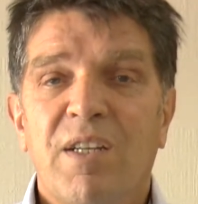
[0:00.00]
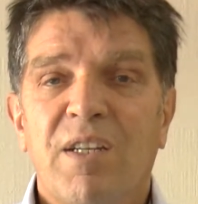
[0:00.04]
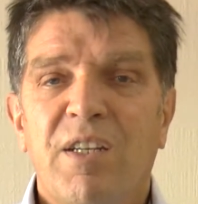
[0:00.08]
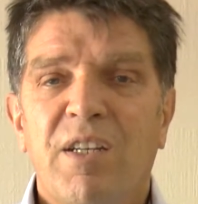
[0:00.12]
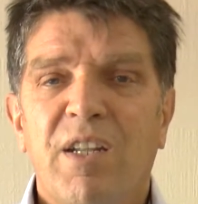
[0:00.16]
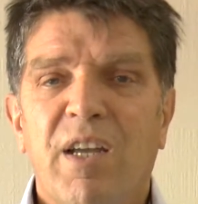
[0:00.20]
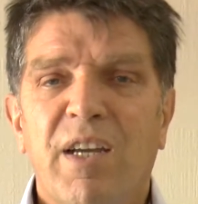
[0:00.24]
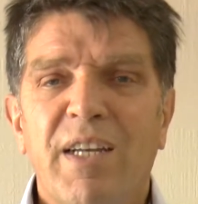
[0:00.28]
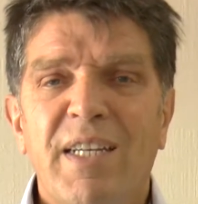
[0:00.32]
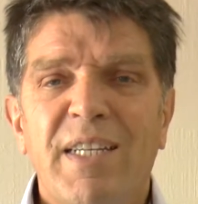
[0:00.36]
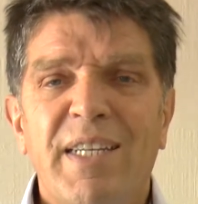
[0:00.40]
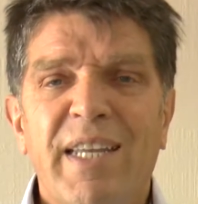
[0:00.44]

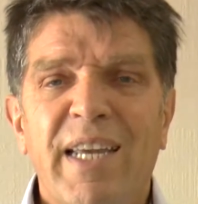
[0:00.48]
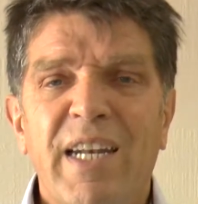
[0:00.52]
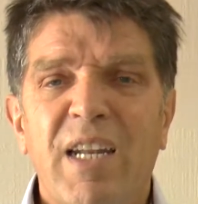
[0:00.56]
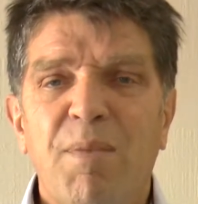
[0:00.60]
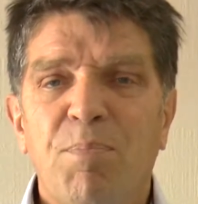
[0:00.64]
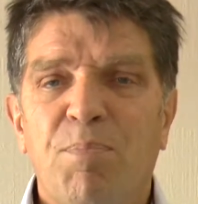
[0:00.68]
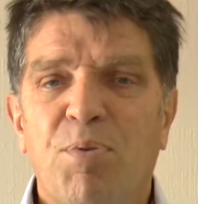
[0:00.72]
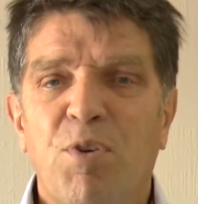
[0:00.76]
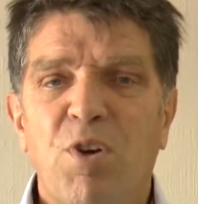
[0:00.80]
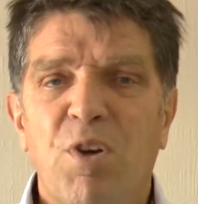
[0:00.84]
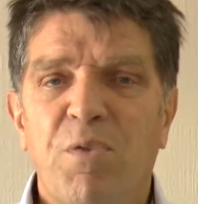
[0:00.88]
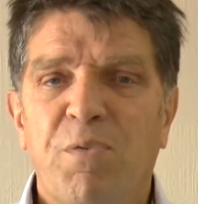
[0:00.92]
9 get
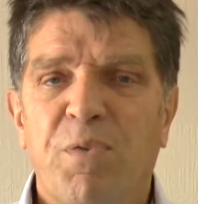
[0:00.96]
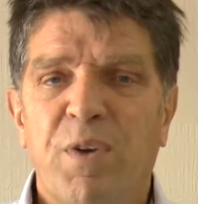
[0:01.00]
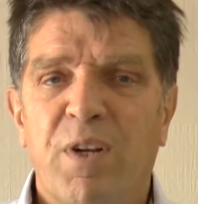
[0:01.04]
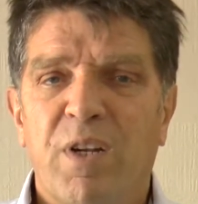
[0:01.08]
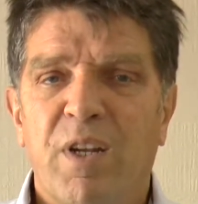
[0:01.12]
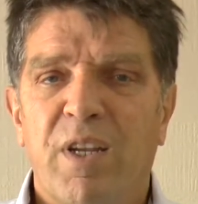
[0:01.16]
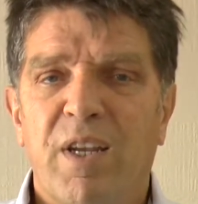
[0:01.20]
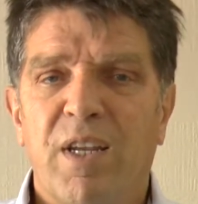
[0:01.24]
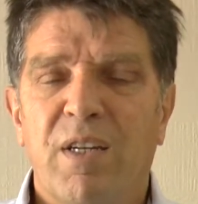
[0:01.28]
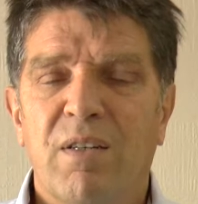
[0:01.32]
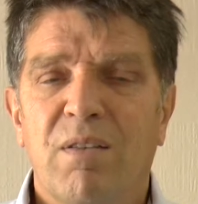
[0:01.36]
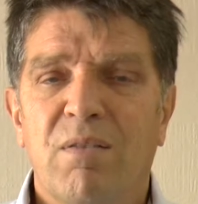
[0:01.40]
it
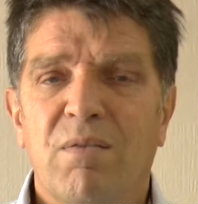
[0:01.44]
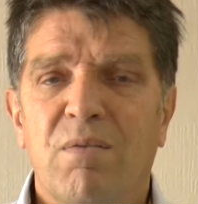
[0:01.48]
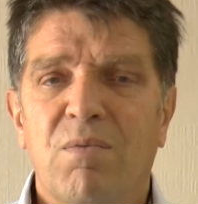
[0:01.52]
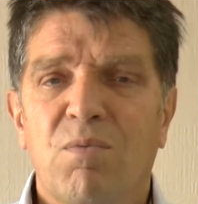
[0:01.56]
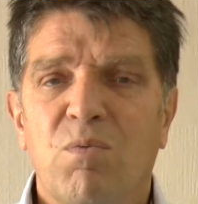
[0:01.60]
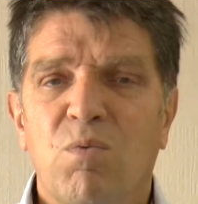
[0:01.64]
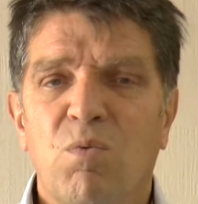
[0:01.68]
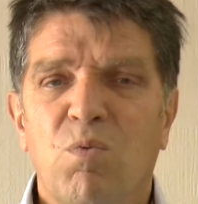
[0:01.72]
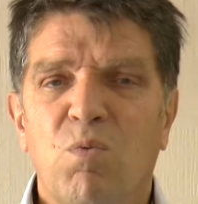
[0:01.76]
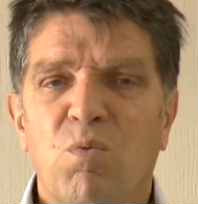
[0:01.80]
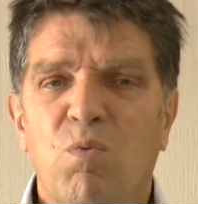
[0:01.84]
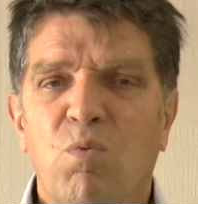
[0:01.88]
perfectly and
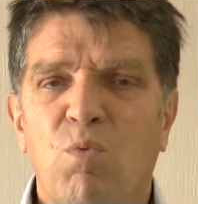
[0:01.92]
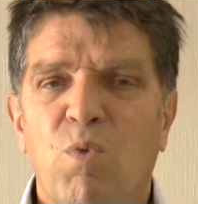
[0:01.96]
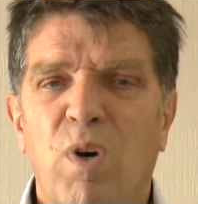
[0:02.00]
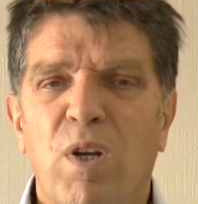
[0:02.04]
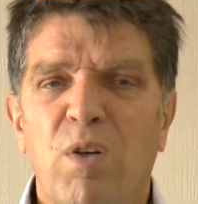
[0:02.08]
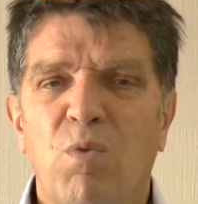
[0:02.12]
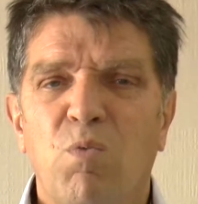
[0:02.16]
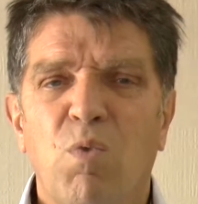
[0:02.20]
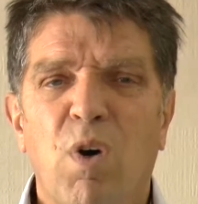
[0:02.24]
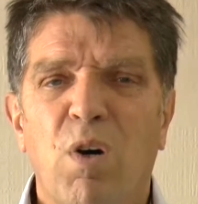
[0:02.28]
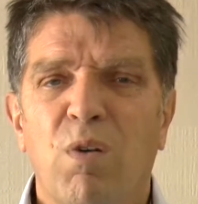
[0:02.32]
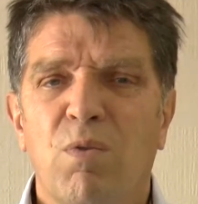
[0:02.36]

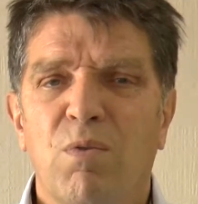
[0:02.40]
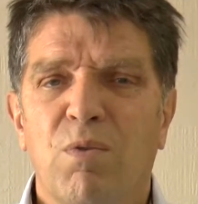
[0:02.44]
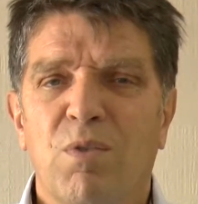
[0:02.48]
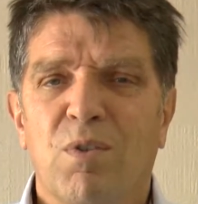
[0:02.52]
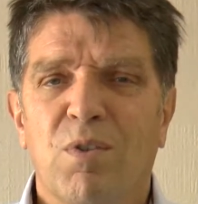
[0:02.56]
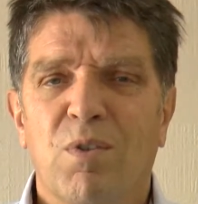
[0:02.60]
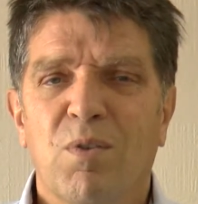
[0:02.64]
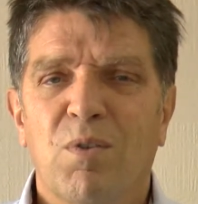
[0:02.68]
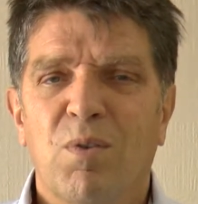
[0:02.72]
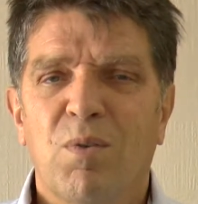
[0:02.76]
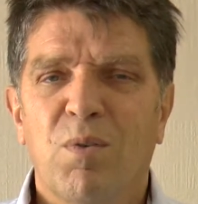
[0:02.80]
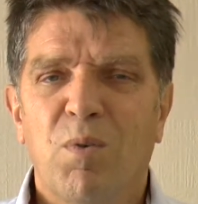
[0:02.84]
1
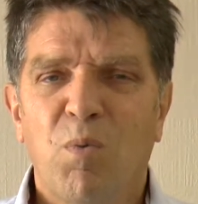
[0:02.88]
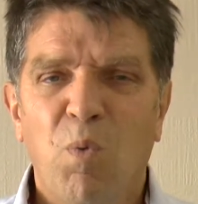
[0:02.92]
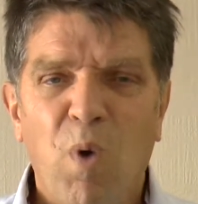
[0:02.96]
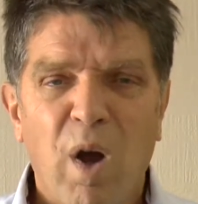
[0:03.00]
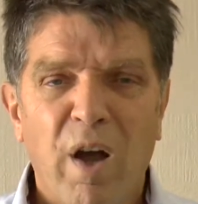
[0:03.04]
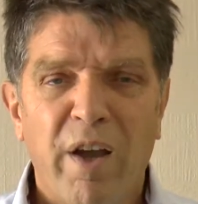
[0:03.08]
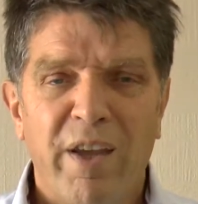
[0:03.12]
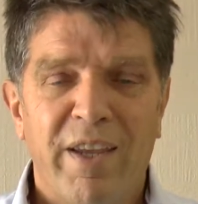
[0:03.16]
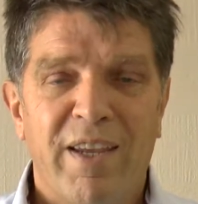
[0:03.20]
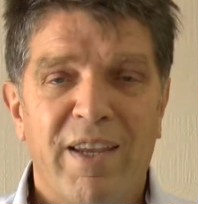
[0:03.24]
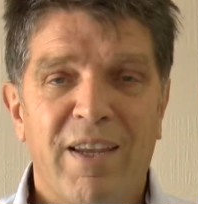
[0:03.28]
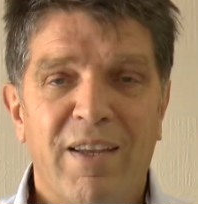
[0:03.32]
won't.
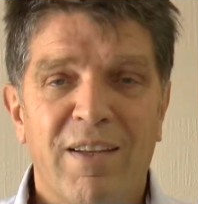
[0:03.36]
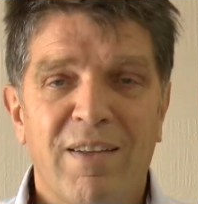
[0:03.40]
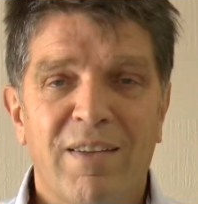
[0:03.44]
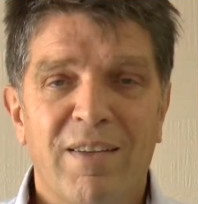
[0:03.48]
Why?